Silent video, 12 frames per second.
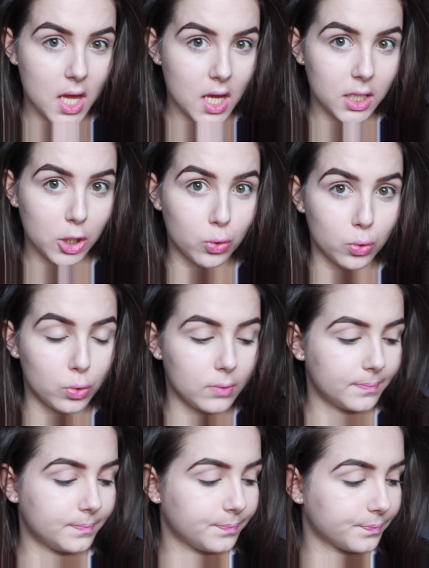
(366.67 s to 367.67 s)
Anywho,
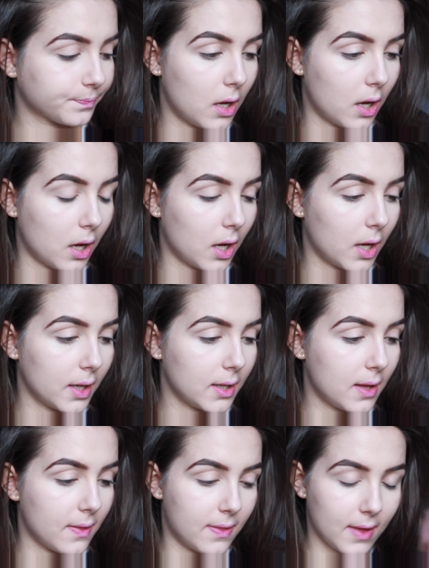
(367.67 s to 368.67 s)

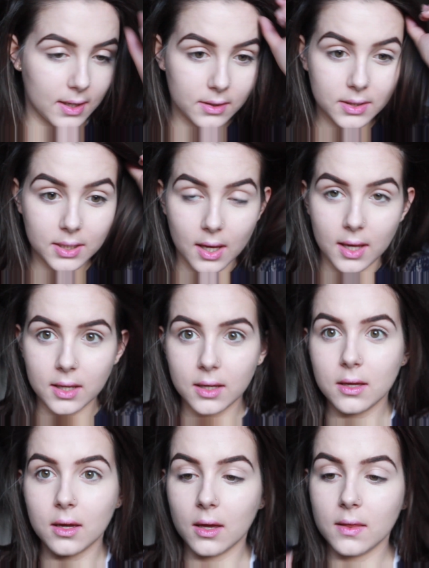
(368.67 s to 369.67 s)
I then
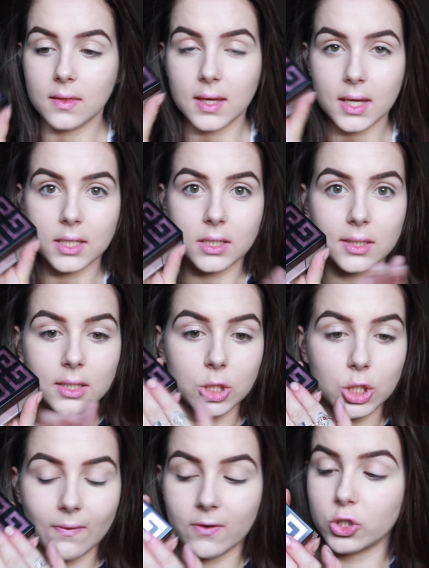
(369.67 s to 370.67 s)
take this
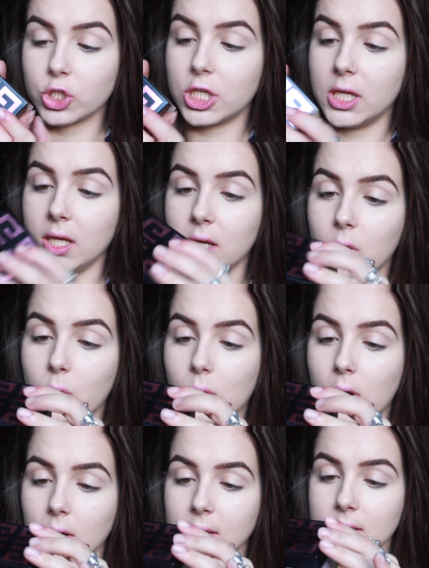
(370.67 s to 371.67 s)
Givenchy
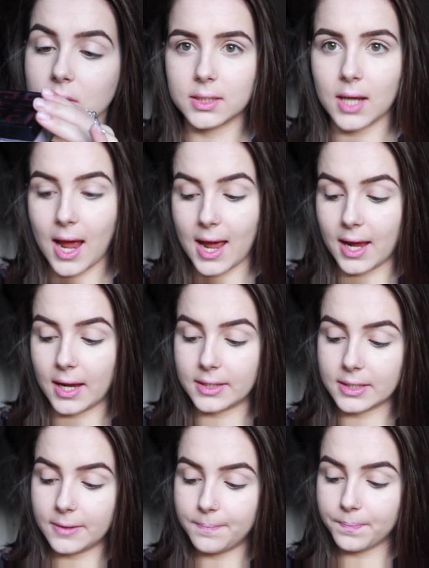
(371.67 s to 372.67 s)
Quad,
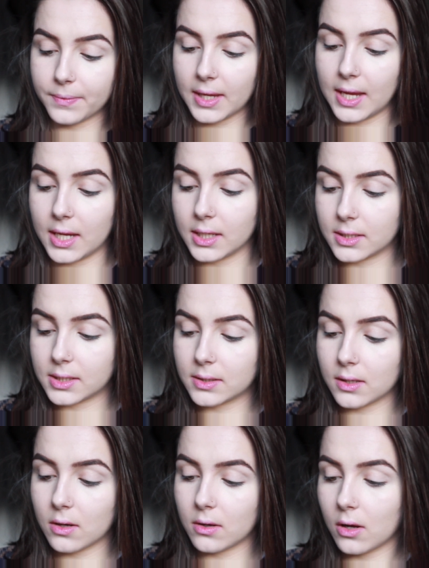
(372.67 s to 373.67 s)
and it's
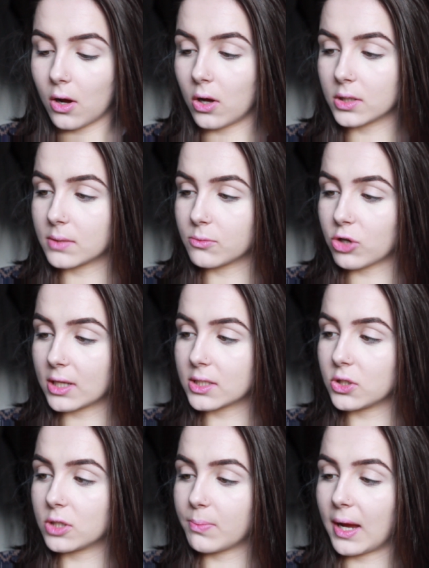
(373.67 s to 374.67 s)
got some
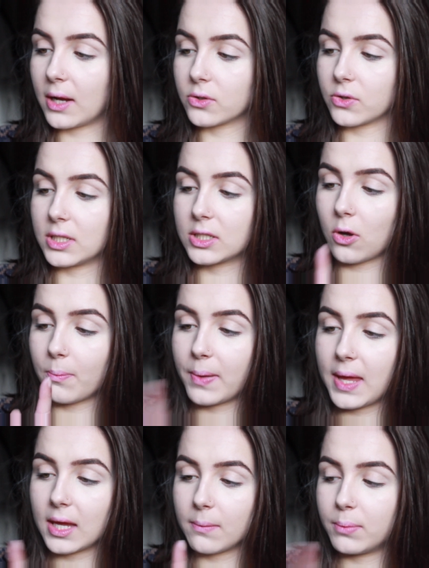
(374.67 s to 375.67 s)
translucent powder in it. It's got
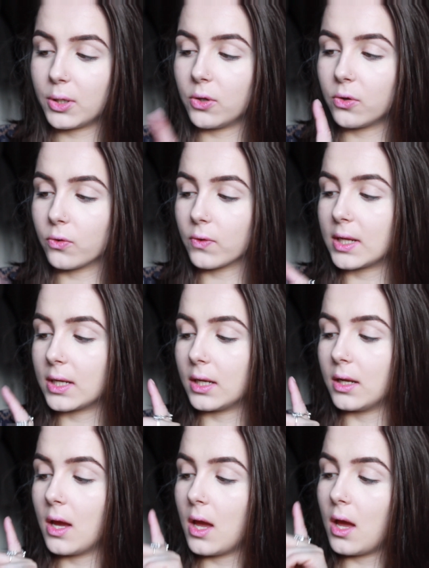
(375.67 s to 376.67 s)
pink, blue, green
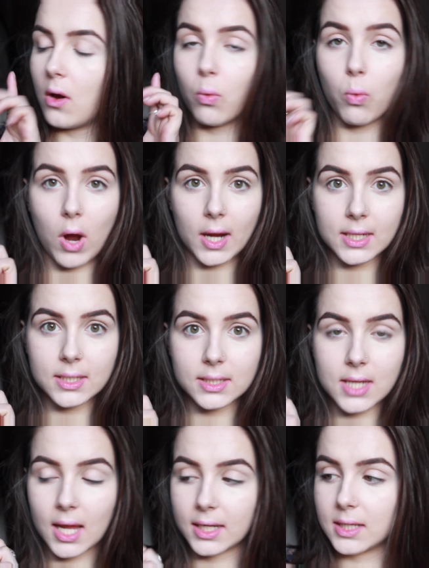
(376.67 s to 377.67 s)
and
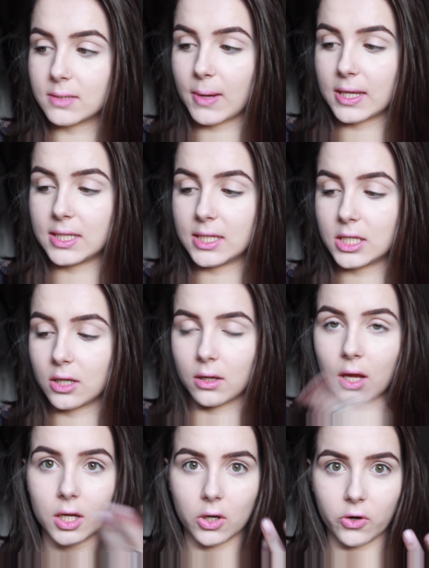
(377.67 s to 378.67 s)
white, and it's basically to
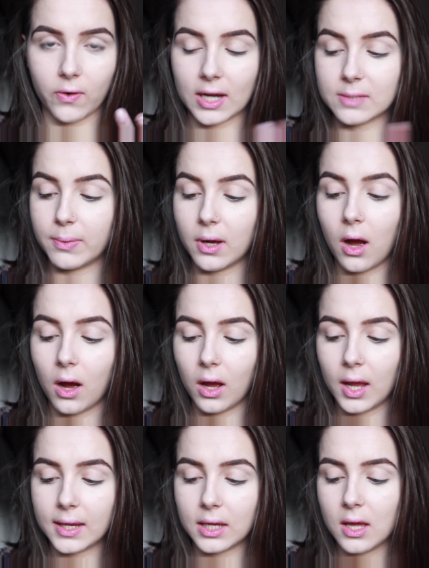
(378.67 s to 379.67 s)
colour correct, but
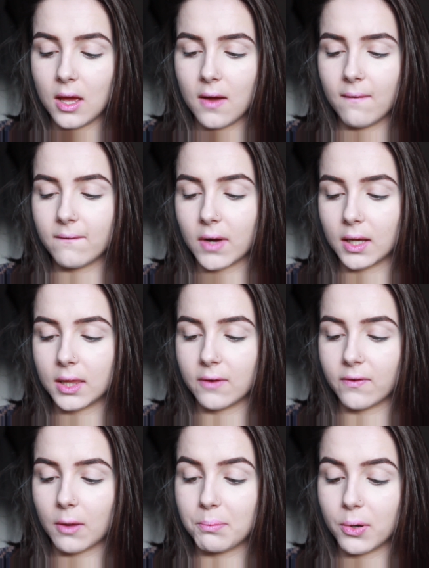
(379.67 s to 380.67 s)
I find that
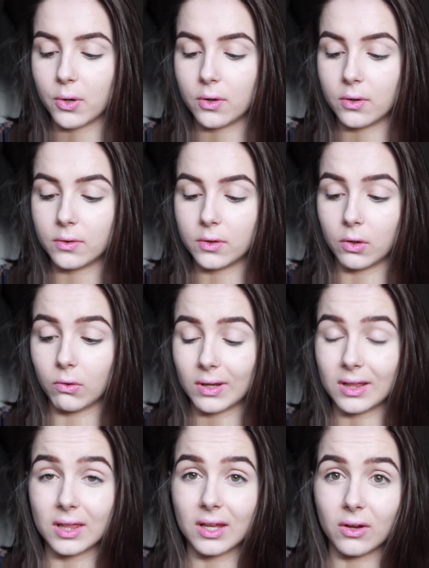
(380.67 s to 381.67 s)
if I put the
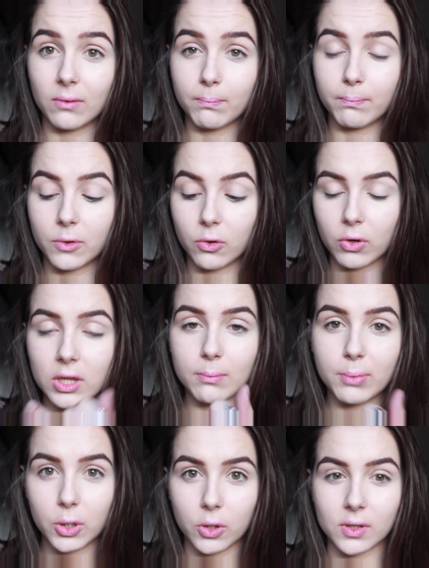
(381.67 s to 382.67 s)
green, the
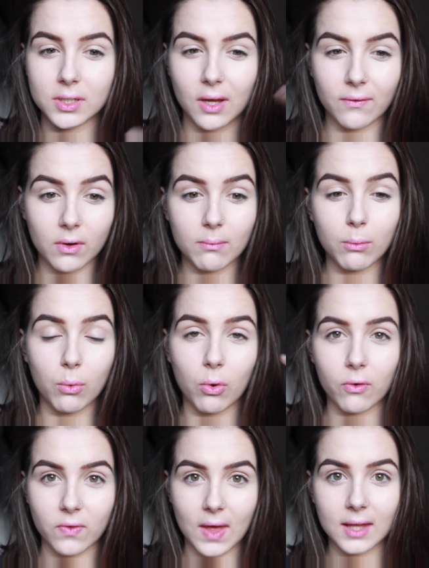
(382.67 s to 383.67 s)
blue, because I've got
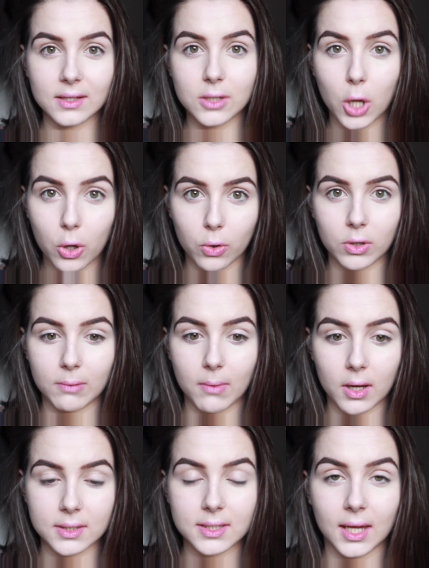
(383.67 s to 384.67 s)
more of that tone in
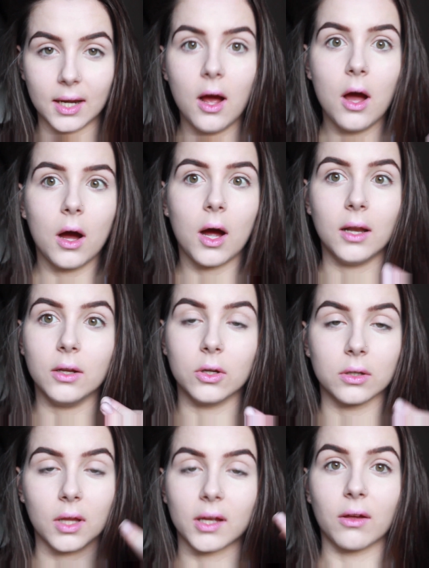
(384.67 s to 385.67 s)
my skin, I
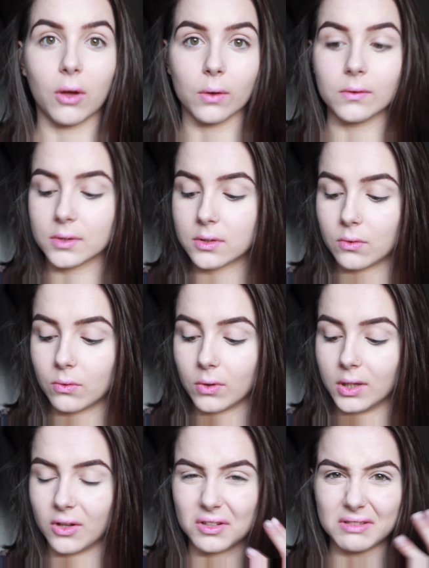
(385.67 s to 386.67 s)
look like a ghost, or
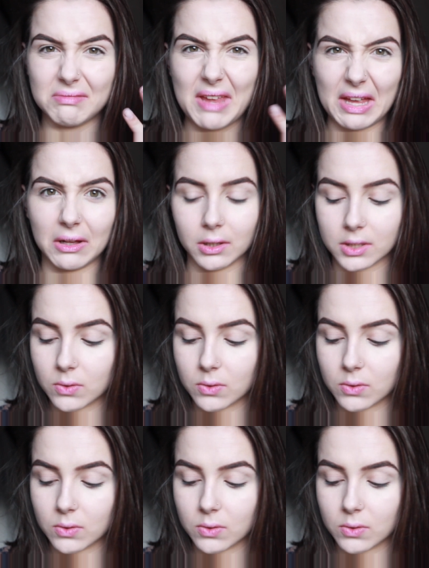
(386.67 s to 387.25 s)
I look ill.